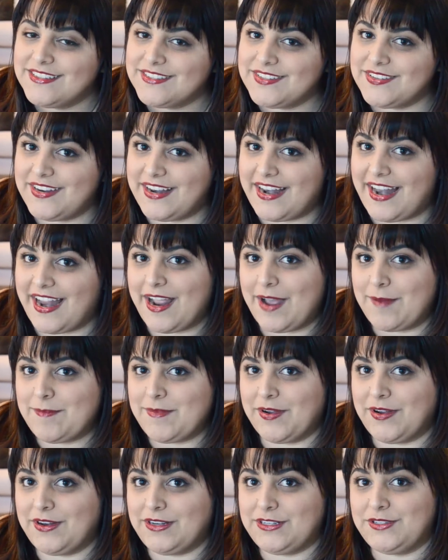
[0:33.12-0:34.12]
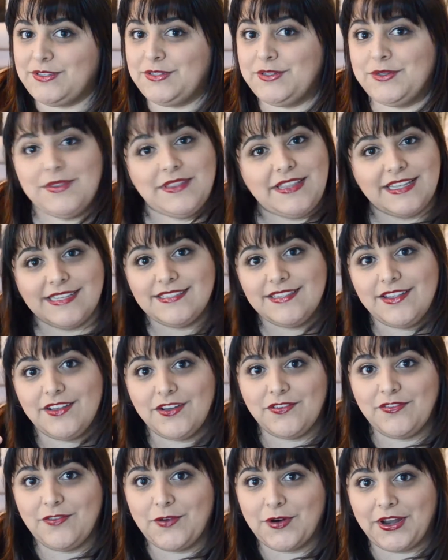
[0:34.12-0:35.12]
So today I'm going to do this
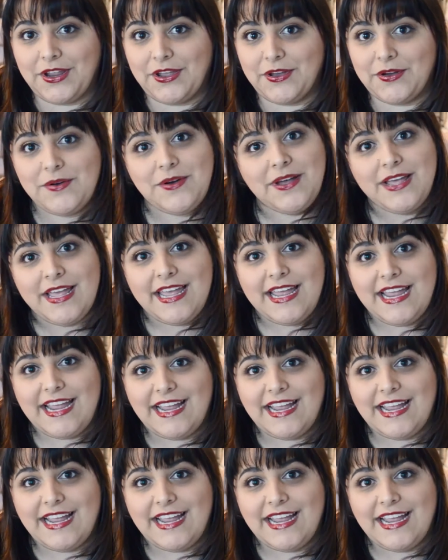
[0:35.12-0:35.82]
look for you.